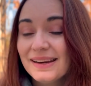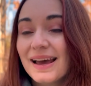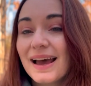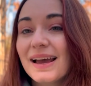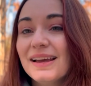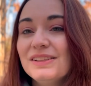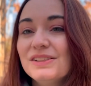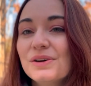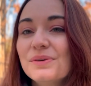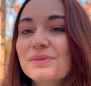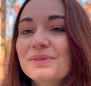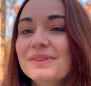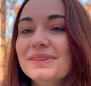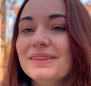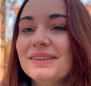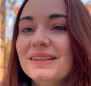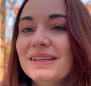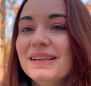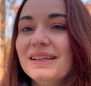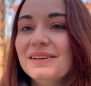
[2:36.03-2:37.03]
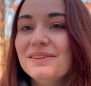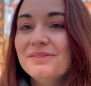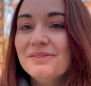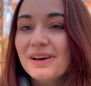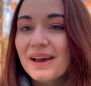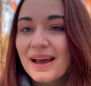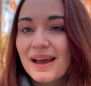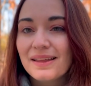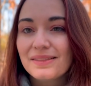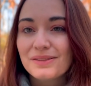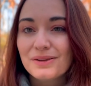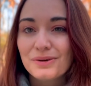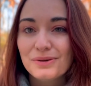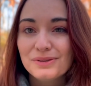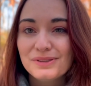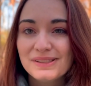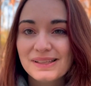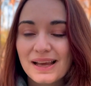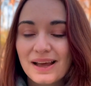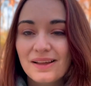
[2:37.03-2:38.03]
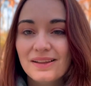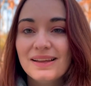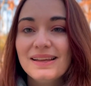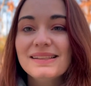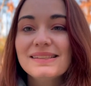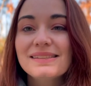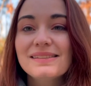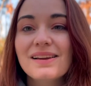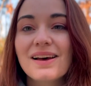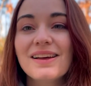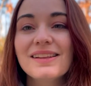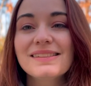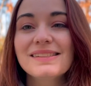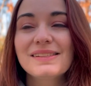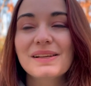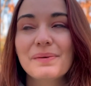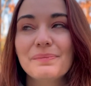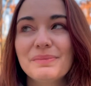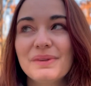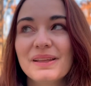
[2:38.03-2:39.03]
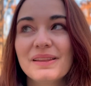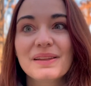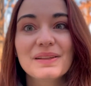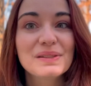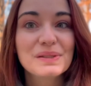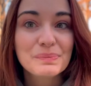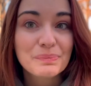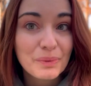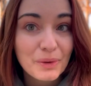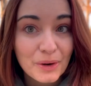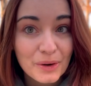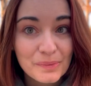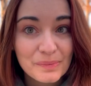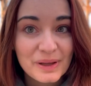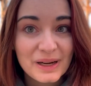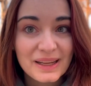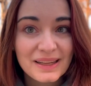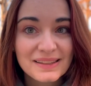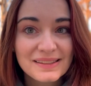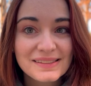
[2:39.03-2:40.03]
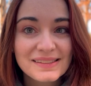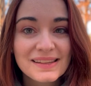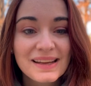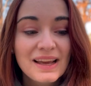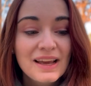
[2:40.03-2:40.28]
I don't live at the hotel. It's not something that's permanent.